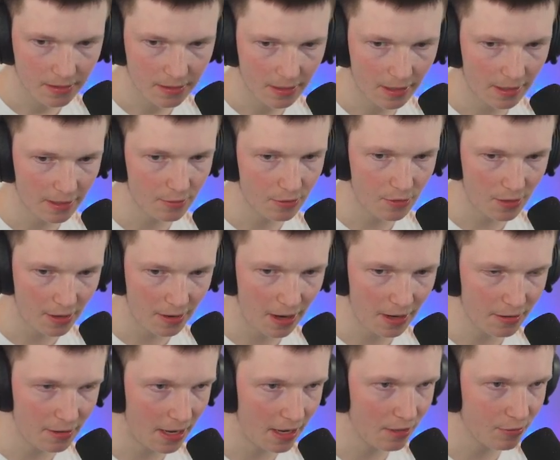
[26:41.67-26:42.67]
I know.
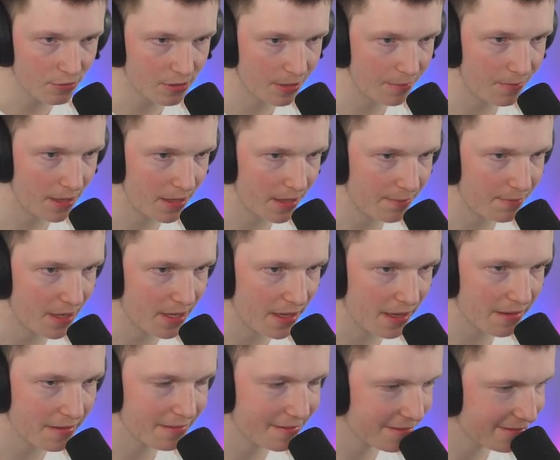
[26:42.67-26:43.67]
Hello,
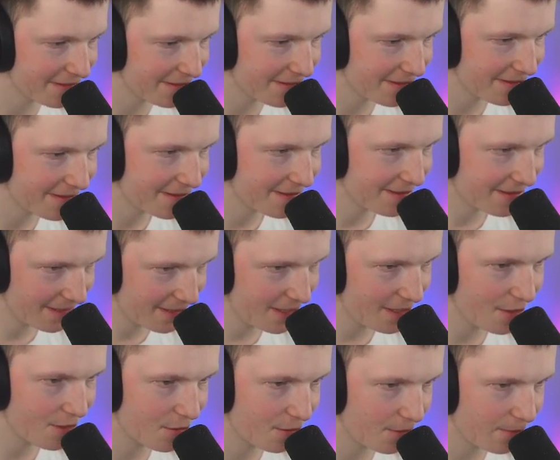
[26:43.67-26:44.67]
Emilia. There
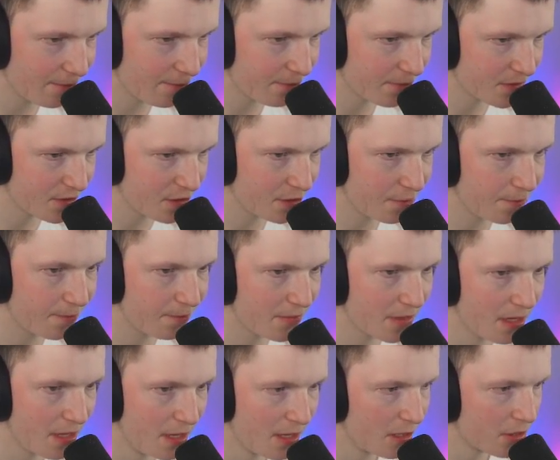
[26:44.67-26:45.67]
you go. Oh.
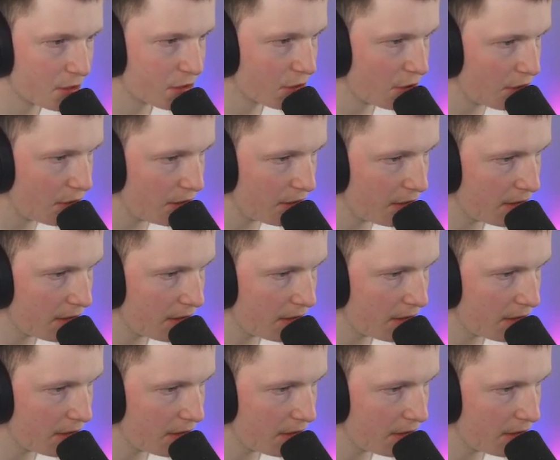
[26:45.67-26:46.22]
So